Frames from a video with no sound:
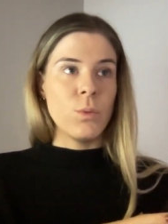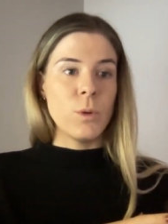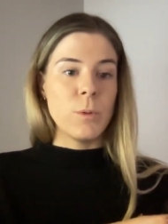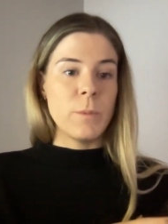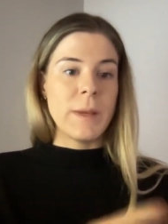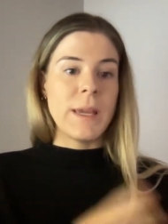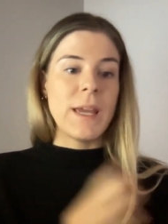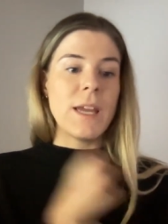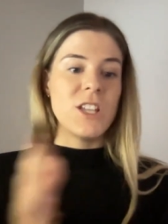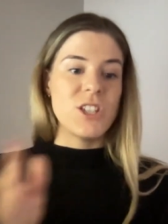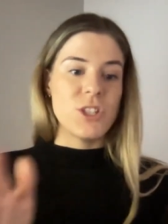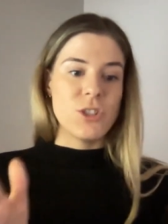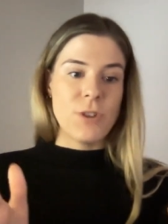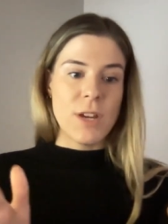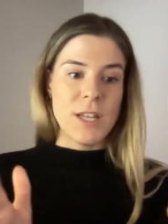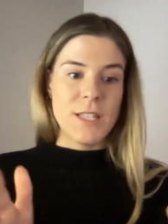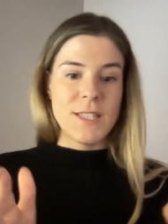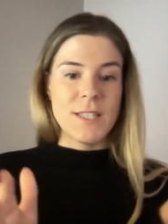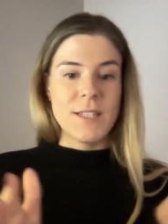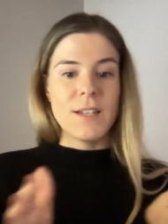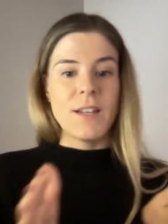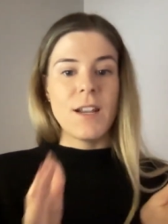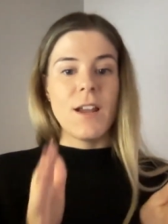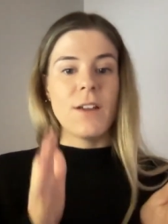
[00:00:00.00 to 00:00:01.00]
would be
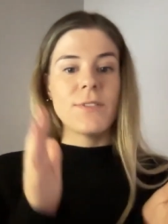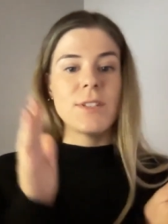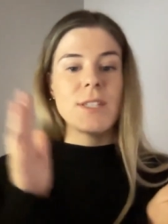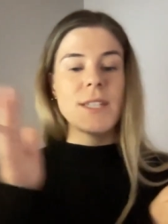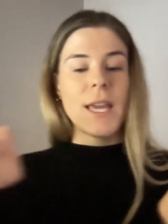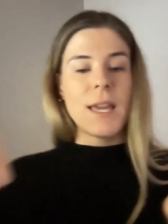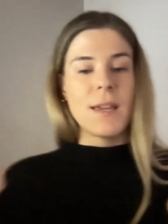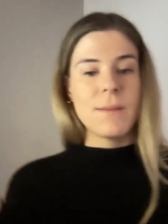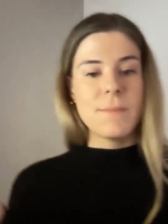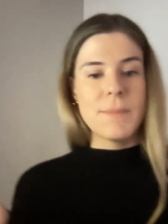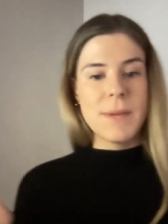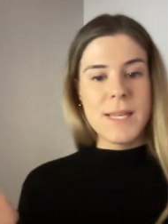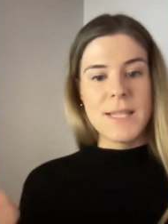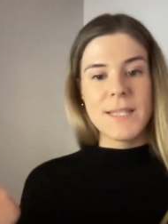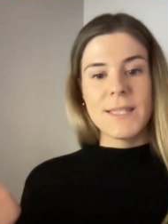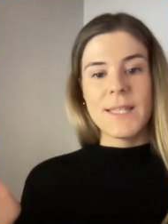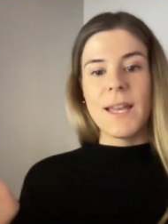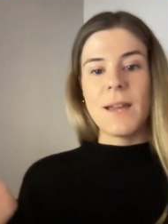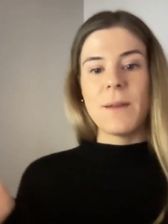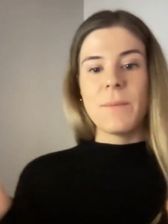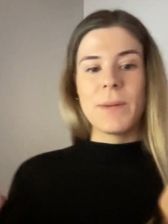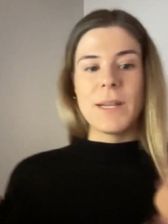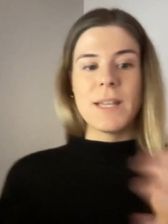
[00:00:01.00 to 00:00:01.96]
interested enough to take a meeting,